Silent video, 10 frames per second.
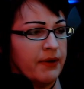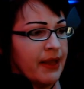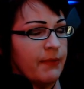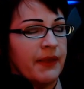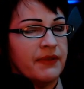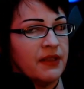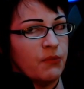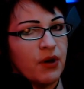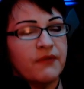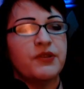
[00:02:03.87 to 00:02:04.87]
It came out in the
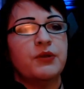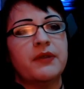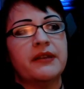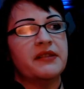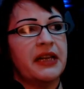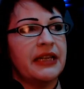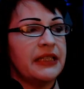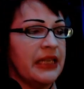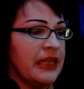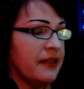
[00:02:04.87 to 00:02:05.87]
summer of
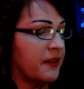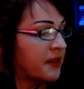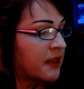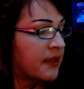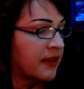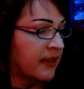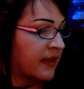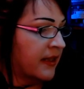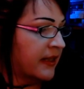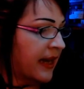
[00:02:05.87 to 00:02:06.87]
2018.
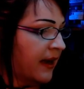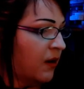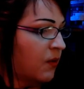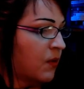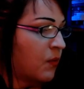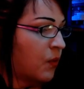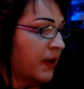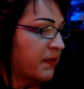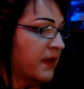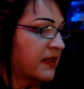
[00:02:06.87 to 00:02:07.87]
Now,
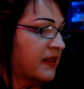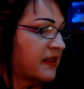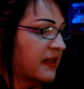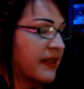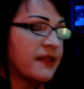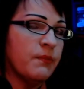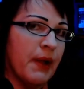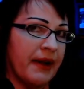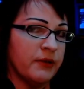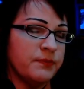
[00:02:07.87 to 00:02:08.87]
what this is
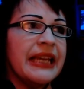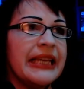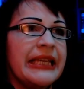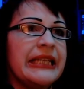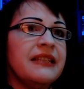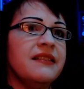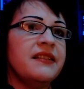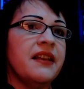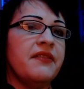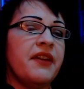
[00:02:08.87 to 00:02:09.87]
about
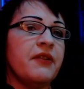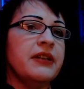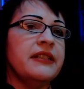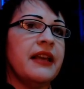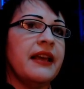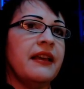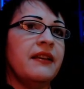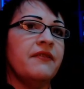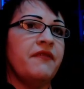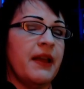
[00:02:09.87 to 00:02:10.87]
is there is a
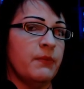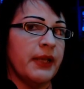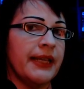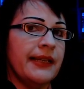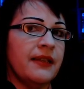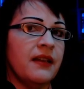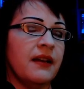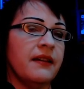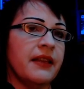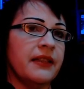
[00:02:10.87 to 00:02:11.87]
family.
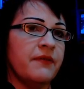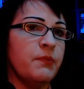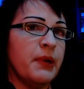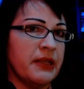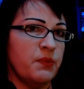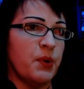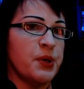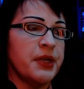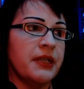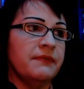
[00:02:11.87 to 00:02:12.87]
They live in Pittsburgh.